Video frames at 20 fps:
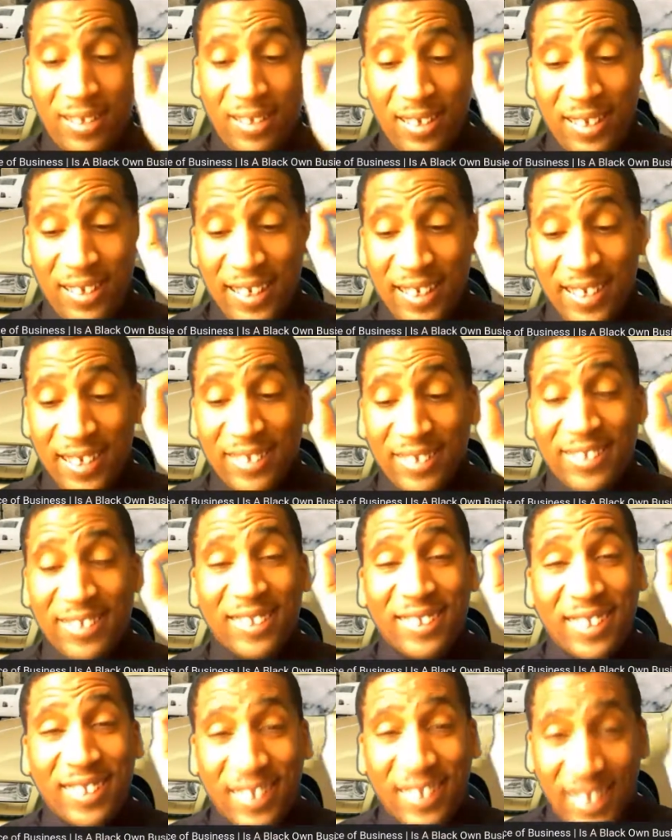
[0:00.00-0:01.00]
Is the
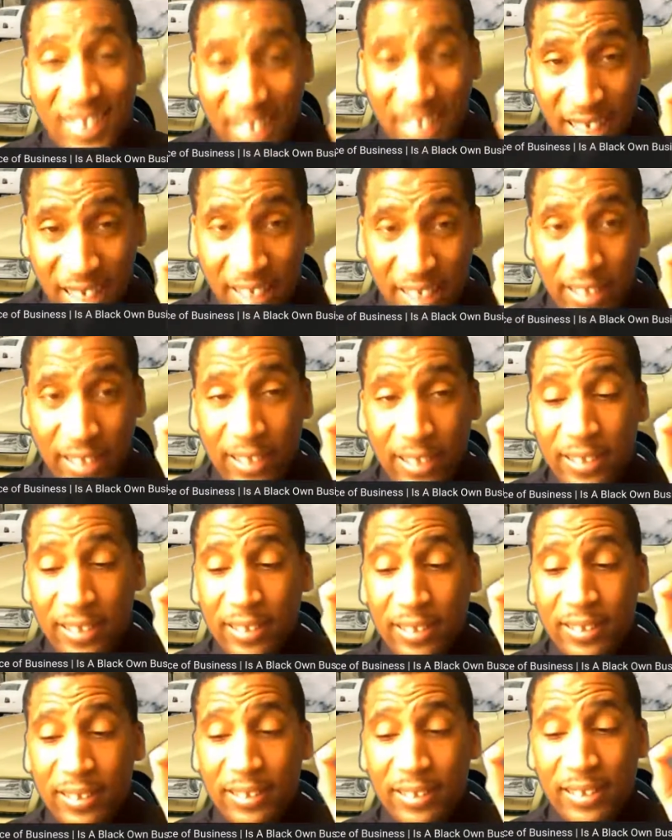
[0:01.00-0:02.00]
study,
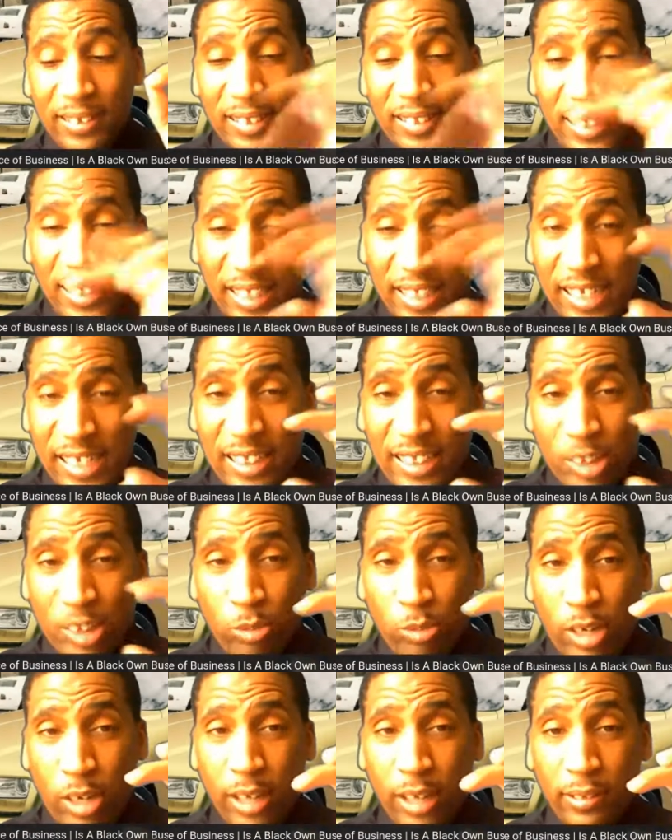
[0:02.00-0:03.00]
it's the easiest
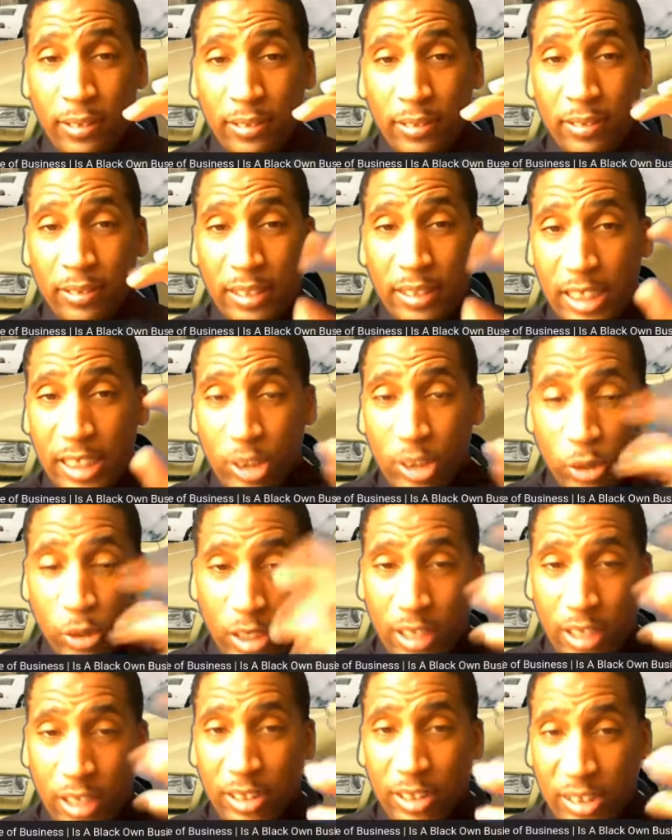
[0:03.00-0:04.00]
one to get you to
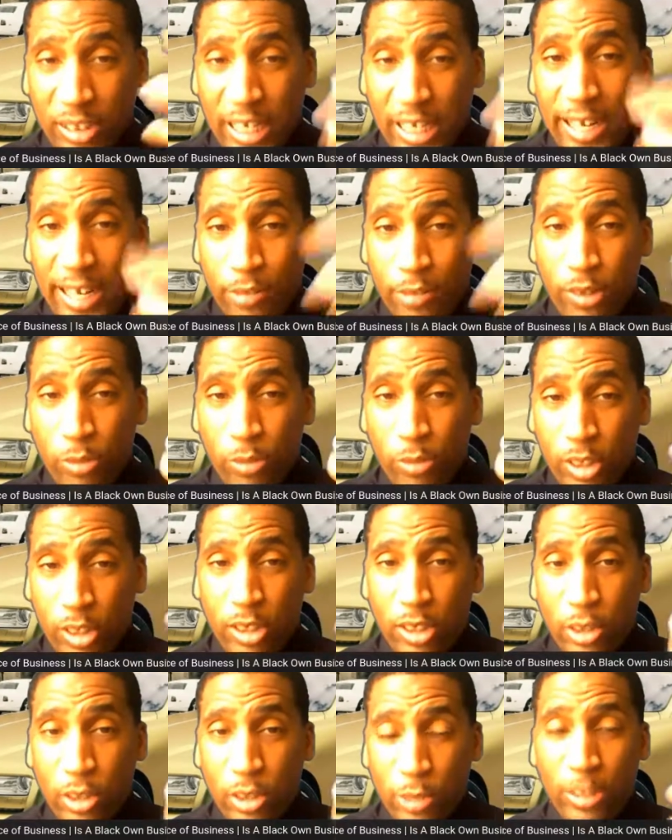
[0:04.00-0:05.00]
understand what we're
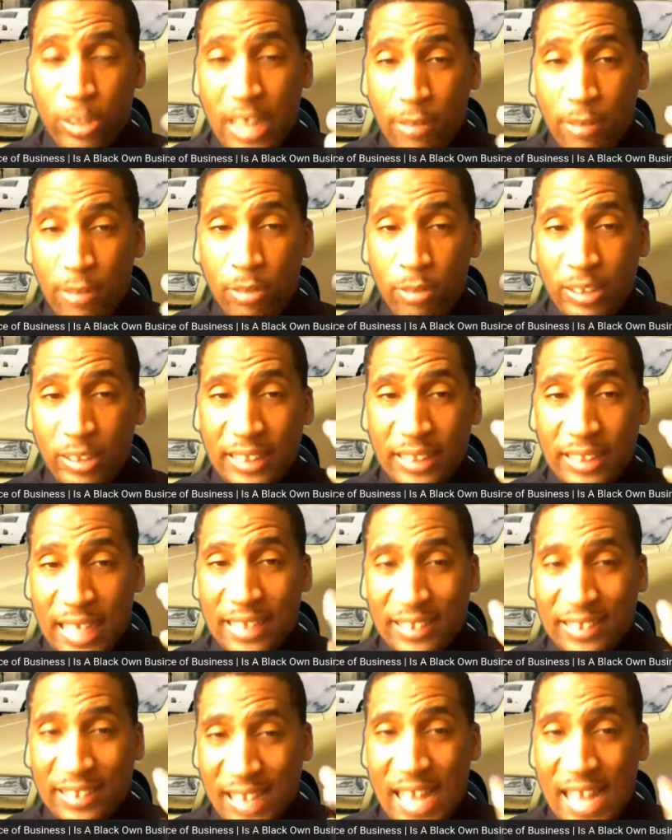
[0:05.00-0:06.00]
going with that when we're saying
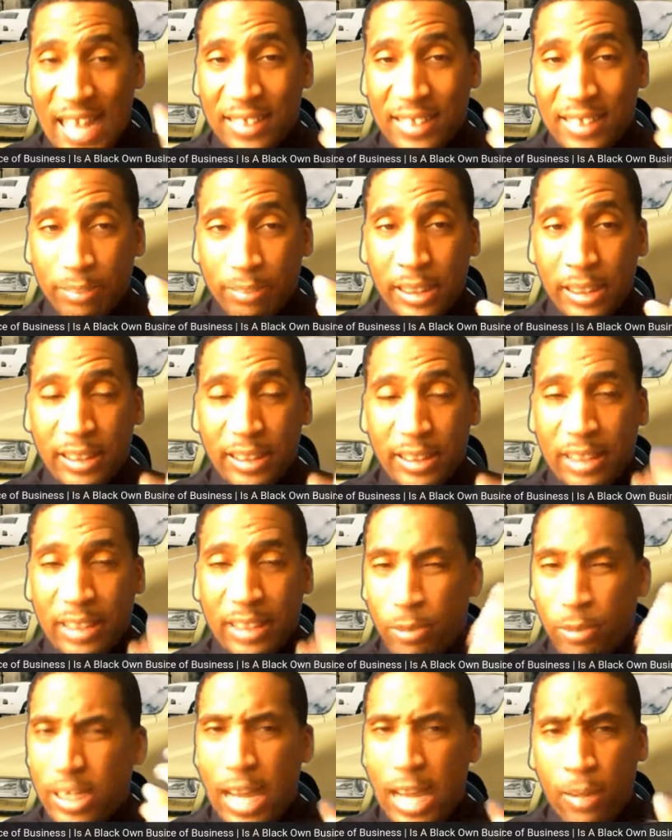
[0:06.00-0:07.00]
the signs of business, because
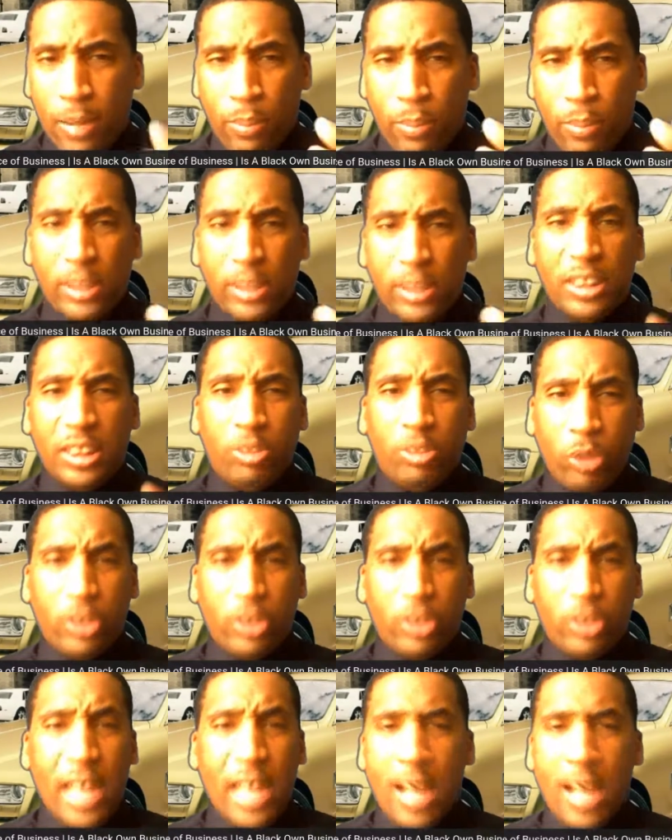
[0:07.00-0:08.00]
we got to break these
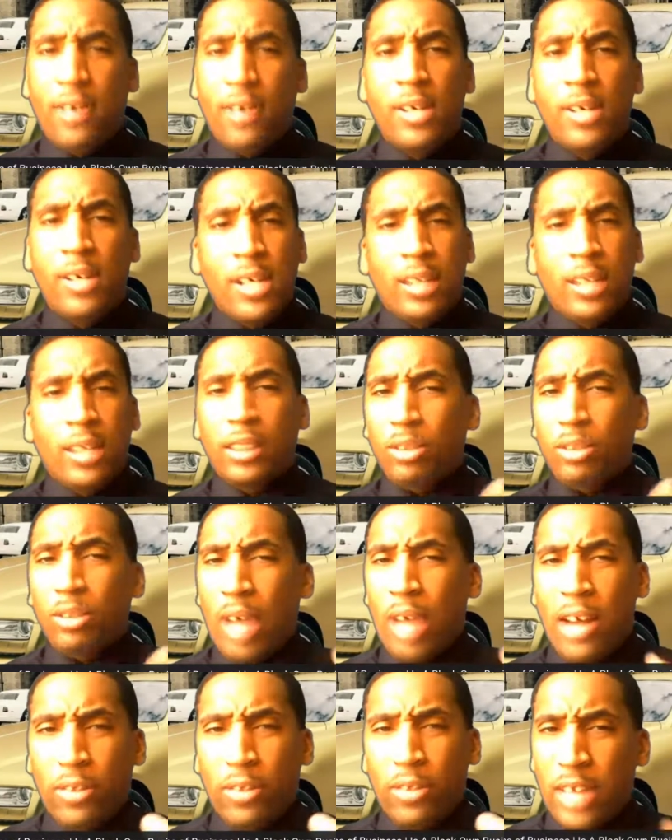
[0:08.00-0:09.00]
words down, because
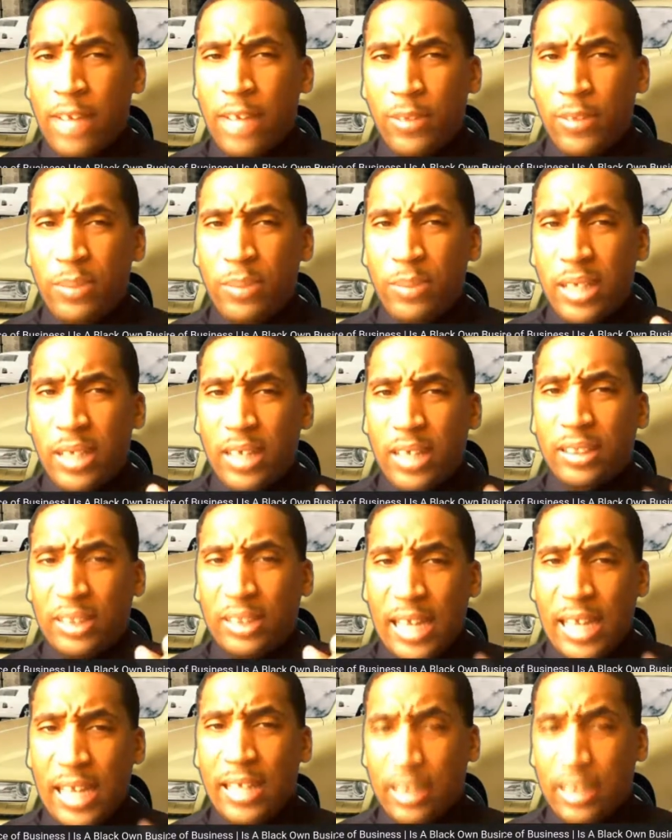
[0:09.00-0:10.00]
I don't think we be
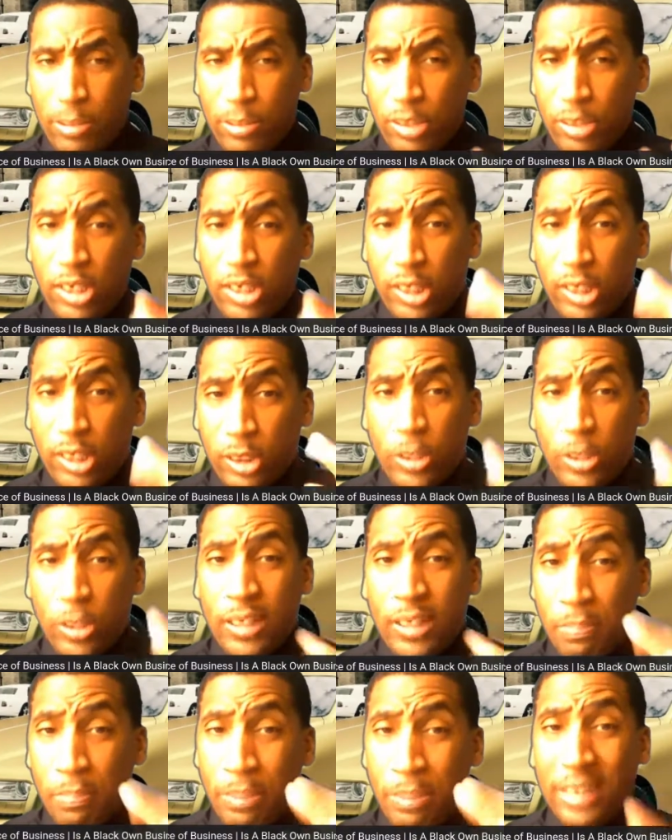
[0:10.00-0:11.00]
understanding, and we're going to go
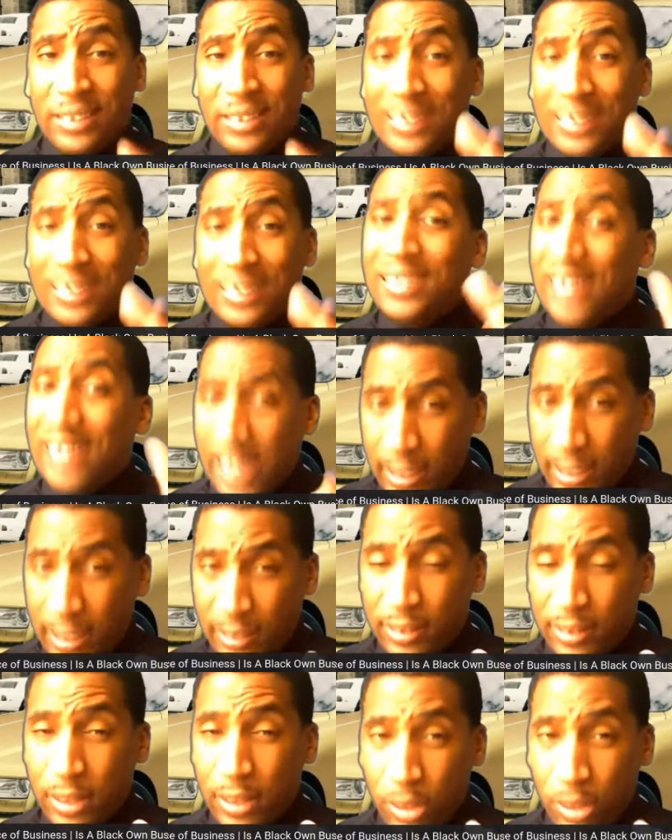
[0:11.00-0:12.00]
into business
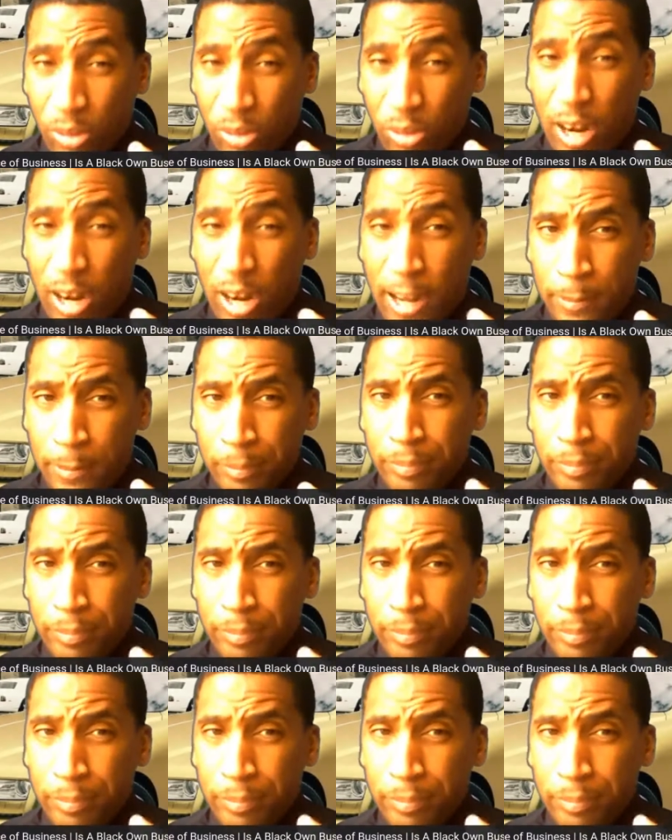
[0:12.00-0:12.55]
next, right?